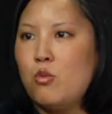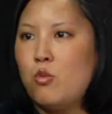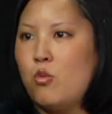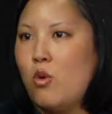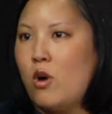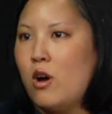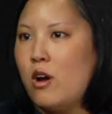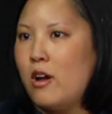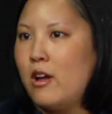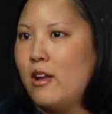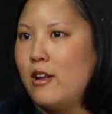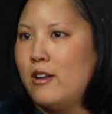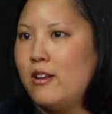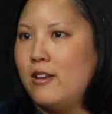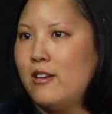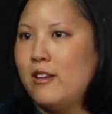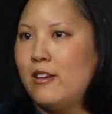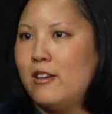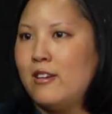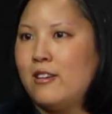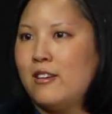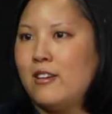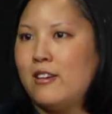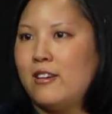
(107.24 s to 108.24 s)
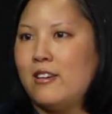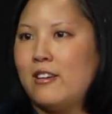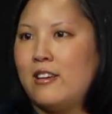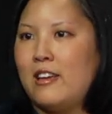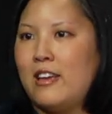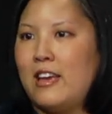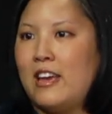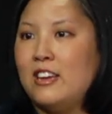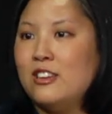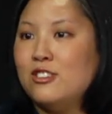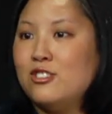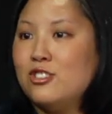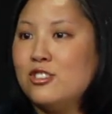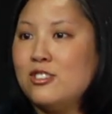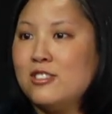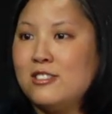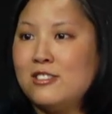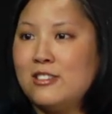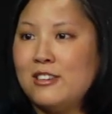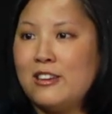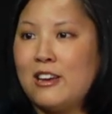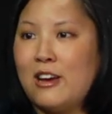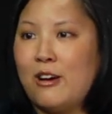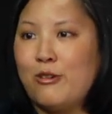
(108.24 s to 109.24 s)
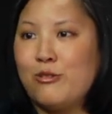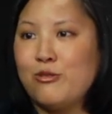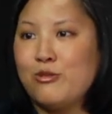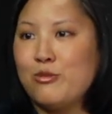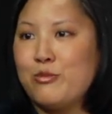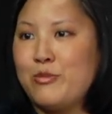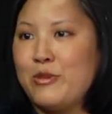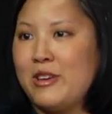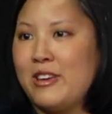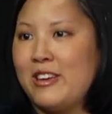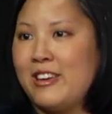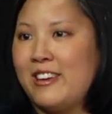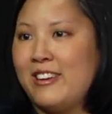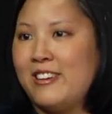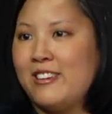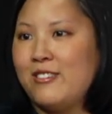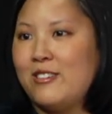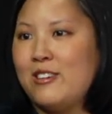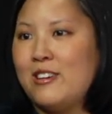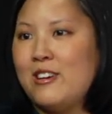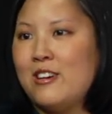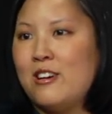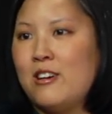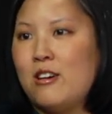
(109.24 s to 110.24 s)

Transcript: one agency, however big,